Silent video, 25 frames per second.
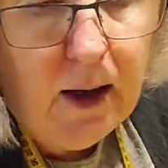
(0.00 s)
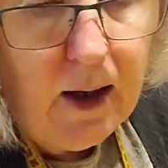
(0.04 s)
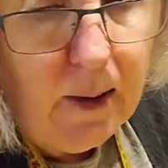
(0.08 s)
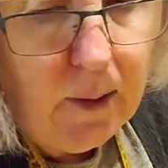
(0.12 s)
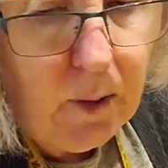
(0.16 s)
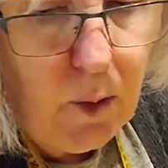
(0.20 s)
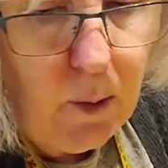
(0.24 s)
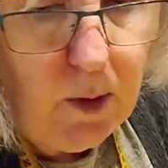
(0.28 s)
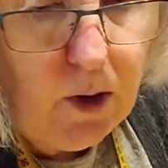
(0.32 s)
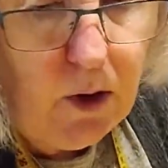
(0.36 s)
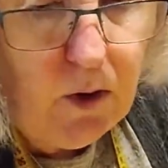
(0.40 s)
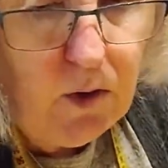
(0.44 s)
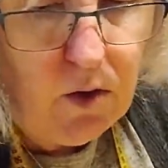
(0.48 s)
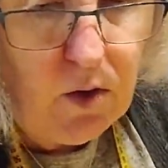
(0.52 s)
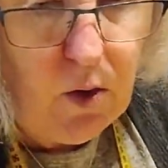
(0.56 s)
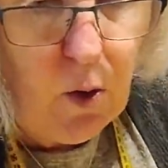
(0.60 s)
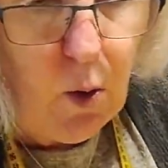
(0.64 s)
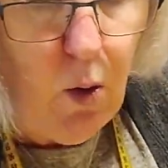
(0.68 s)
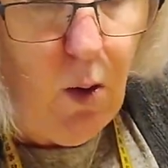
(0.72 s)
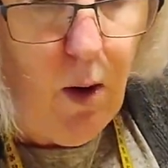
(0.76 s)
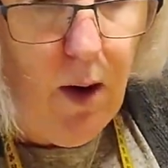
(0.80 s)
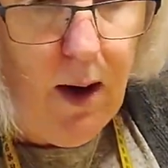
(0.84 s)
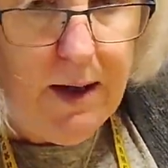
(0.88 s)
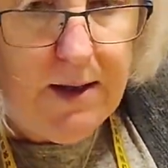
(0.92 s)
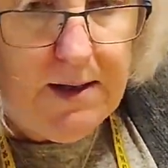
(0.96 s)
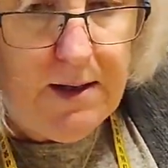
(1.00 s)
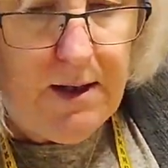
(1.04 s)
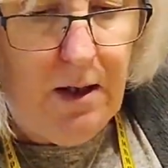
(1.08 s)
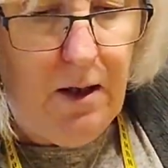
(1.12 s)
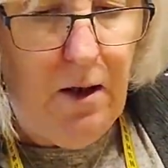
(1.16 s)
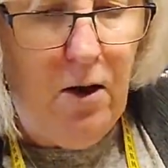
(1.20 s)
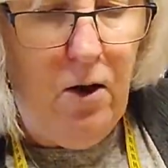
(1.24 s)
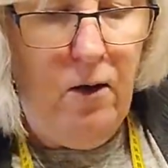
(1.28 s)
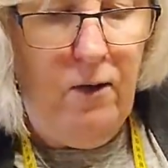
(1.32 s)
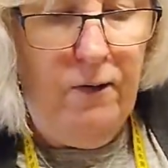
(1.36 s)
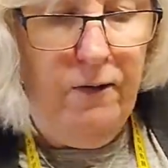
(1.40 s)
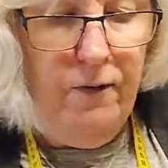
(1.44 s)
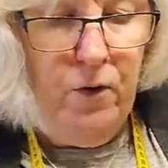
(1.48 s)
But we got quite a
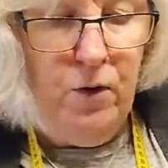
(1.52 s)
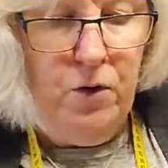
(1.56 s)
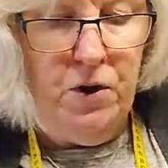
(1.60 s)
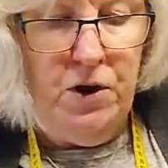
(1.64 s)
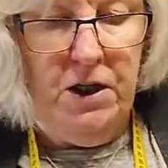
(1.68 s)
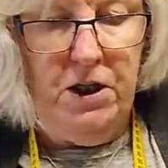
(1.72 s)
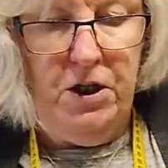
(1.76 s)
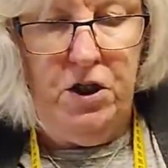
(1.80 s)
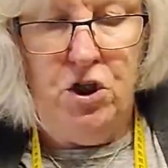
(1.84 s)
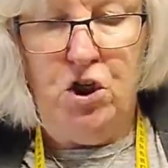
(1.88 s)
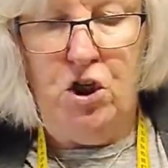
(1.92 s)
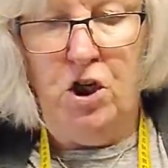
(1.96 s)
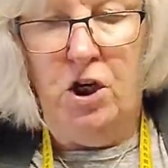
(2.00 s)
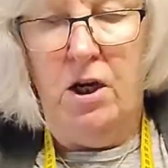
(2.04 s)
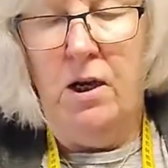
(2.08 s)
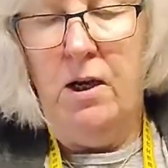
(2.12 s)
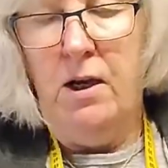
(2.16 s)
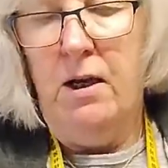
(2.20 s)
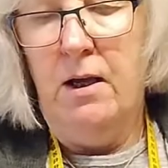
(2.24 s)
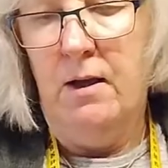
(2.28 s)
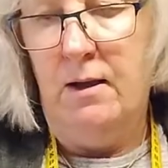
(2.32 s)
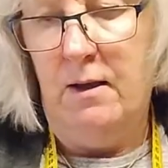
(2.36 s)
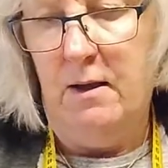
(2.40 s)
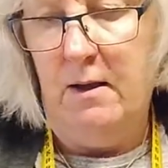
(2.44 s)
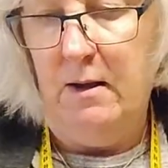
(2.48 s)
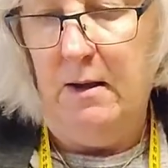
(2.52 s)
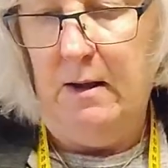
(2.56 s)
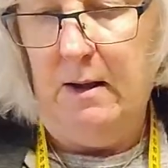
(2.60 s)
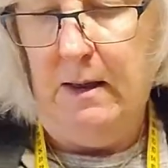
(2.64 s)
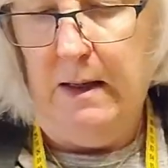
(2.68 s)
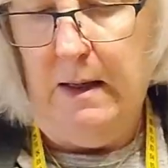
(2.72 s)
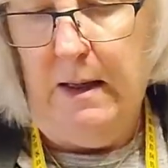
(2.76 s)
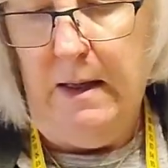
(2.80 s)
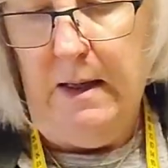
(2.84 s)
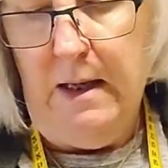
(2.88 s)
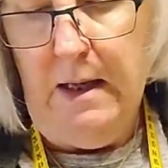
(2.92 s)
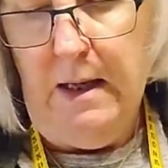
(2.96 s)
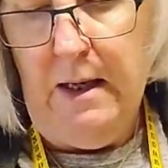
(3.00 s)
lot of footage,
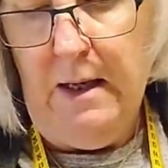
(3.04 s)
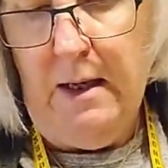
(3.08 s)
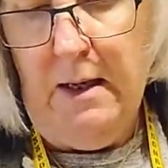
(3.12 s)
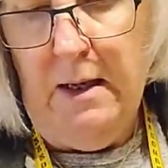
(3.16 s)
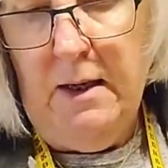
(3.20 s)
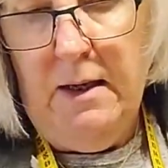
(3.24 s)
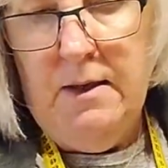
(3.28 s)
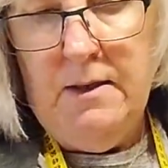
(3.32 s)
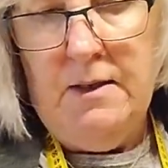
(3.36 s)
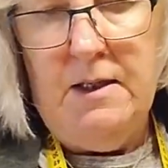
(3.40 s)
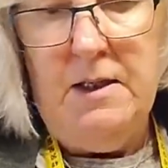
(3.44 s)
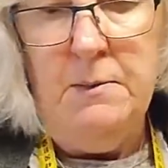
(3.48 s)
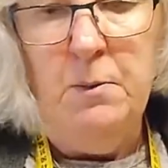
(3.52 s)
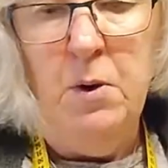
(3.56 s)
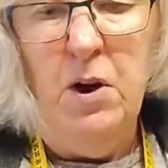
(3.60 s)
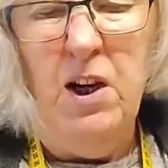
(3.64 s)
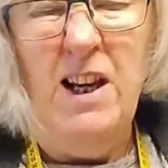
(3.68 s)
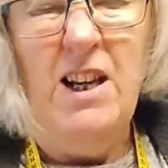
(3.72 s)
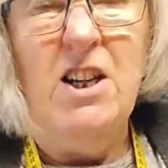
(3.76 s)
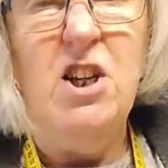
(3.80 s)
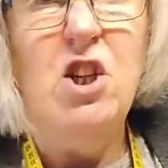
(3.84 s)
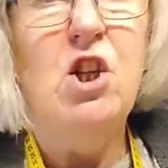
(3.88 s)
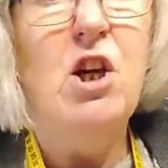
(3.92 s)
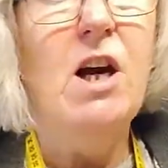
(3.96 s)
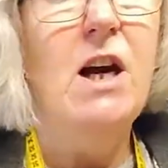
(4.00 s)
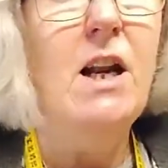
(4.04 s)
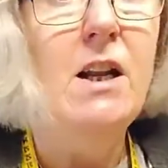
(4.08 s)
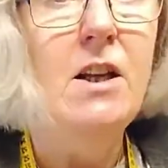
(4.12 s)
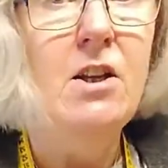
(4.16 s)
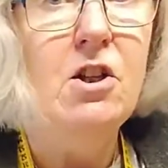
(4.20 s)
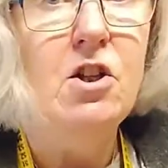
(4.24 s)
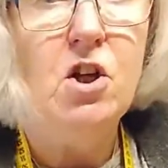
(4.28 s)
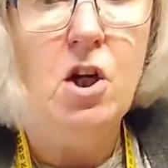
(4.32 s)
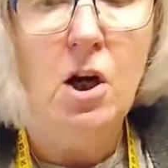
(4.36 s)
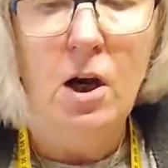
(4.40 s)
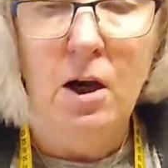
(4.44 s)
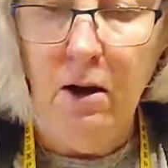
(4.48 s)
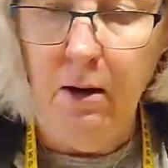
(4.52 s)
so that's my next
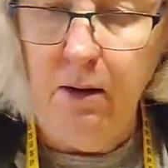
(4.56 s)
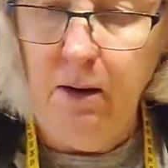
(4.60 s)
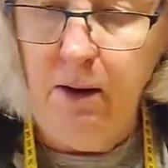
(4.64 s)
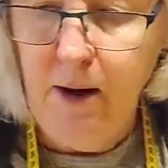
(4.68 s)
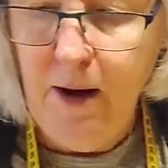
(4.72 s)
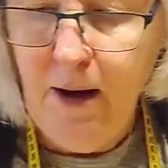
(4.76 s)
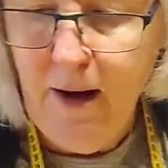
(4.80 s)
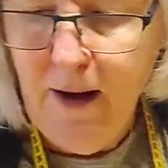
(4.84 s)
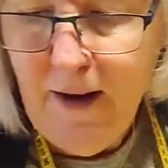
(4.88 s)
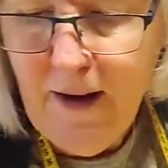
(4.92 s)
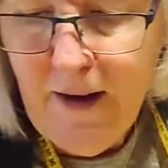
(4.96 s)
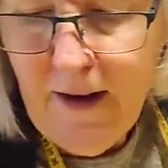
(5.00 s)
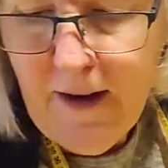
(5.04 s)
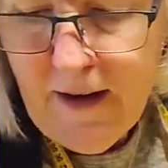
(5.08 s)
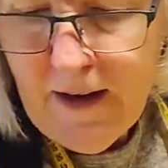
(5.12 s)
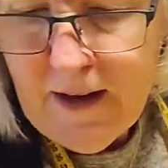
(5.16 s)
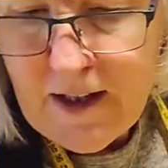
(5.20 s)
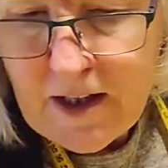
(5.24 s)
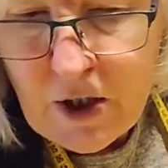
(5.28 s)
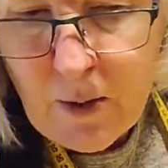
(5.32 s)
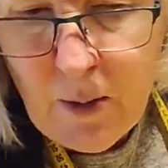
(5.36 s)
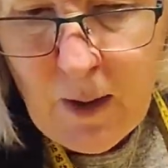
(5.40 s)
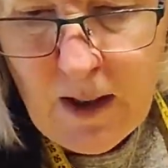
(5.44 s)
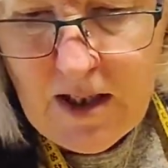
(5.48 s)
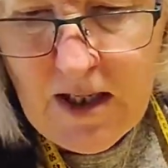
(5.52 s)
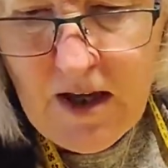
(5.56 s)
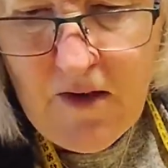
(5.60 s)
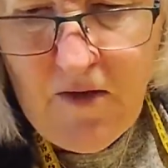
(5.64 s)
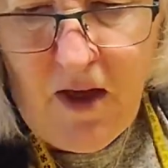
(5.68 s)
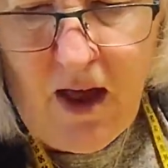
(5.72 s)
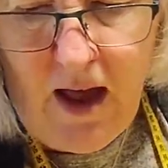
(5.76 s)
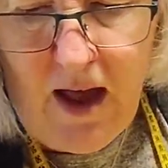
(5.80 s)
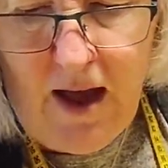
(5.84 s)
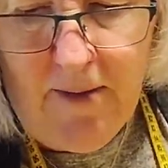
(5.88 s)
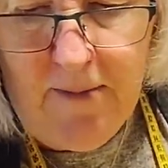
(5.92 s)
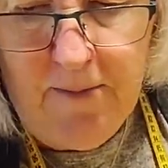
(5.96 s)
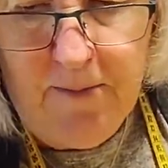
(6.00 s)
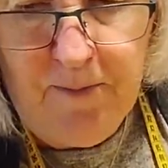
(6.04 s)
challenge, to edit
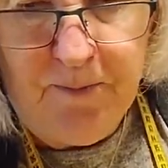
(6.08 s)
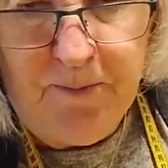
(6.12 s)
that.